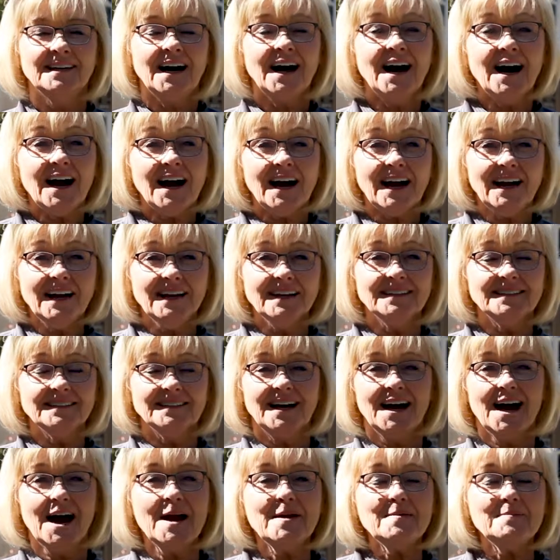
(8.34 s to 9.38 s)
Hi,
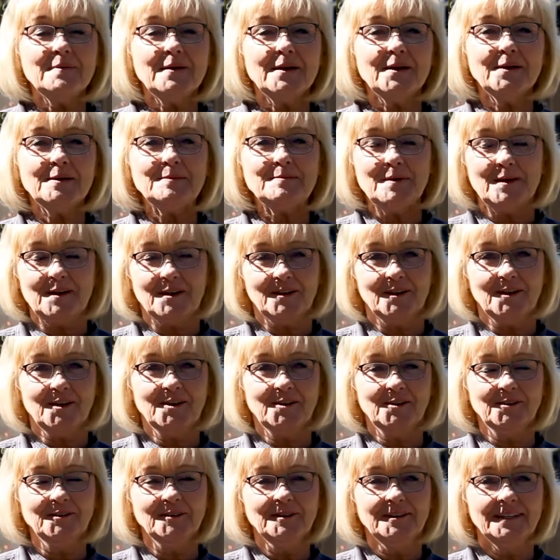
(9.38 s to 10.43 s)
I'm Mary
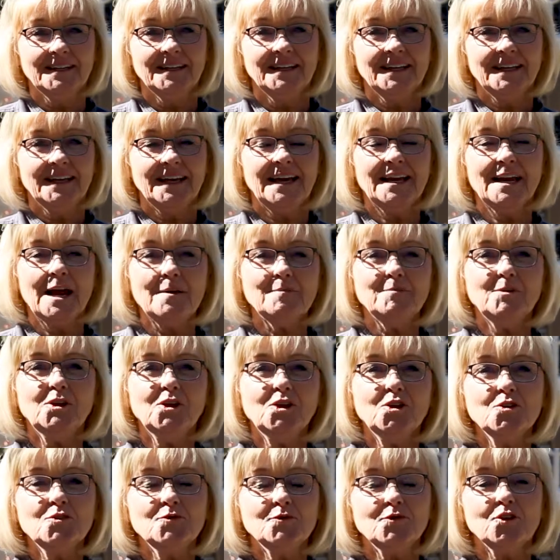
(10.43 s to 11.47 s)
Marlowe, and I'm the
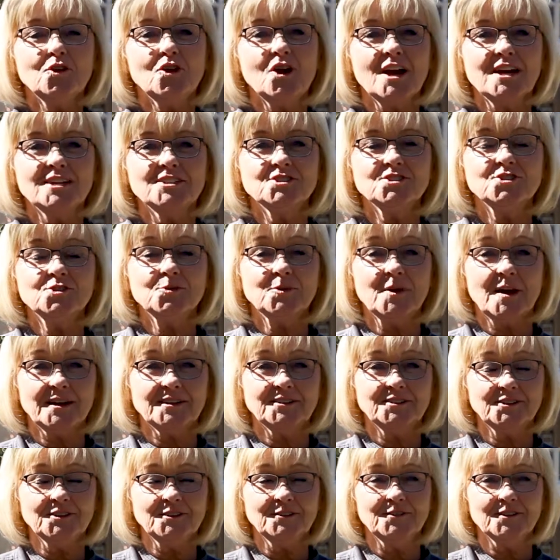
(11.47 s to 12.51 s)
Youth for Christ
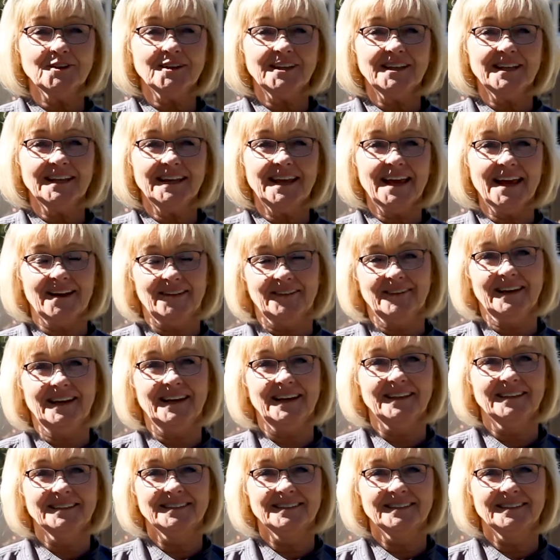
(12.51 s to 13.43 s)
Director for Clay County.